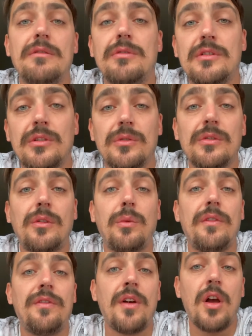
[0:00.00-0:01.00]
results
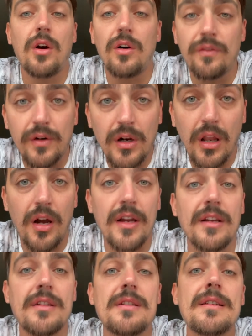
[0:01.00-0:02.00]
with other
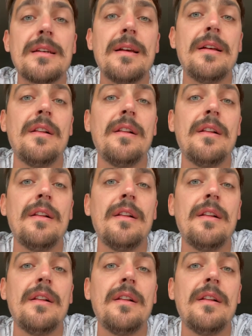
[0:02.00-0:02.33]
clients